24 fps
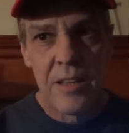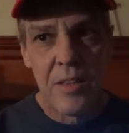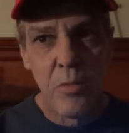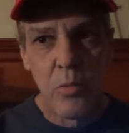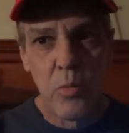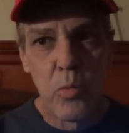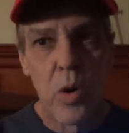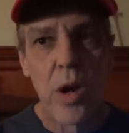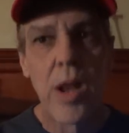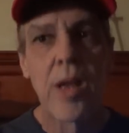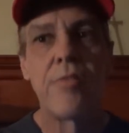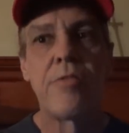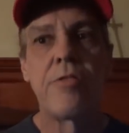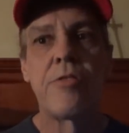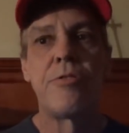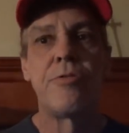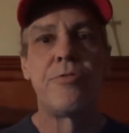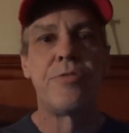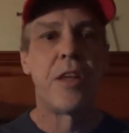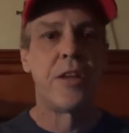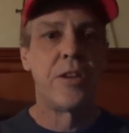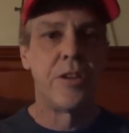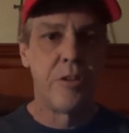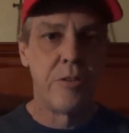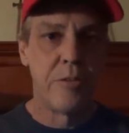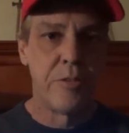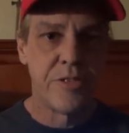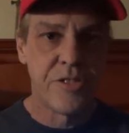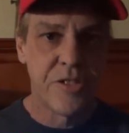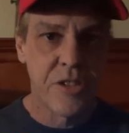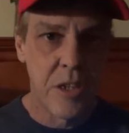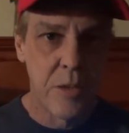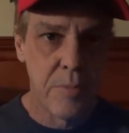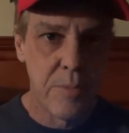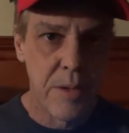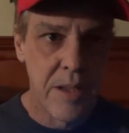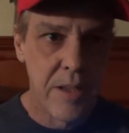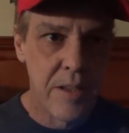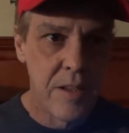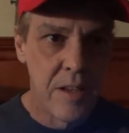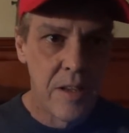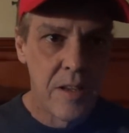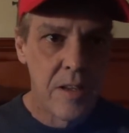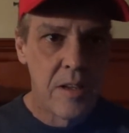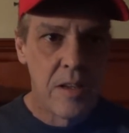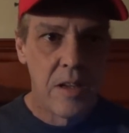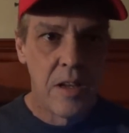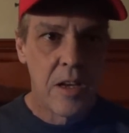whatever they do, it's going to be
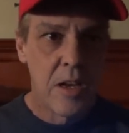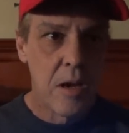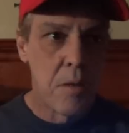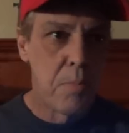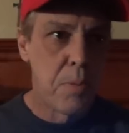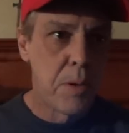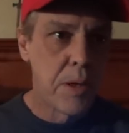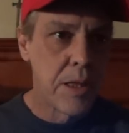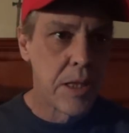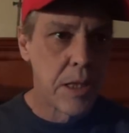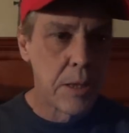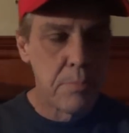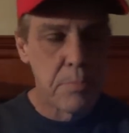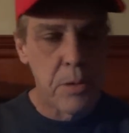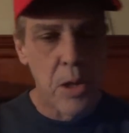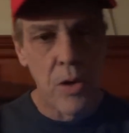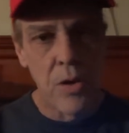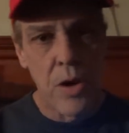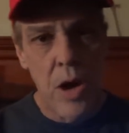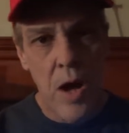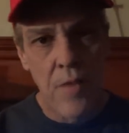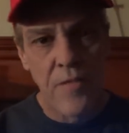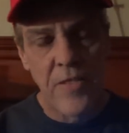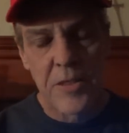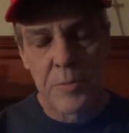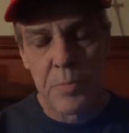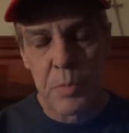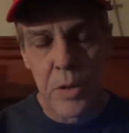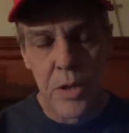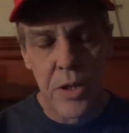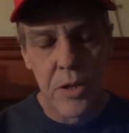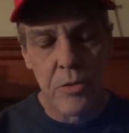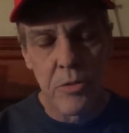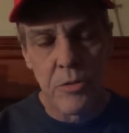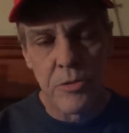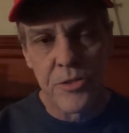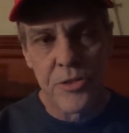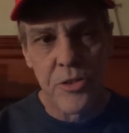completely blown off as political.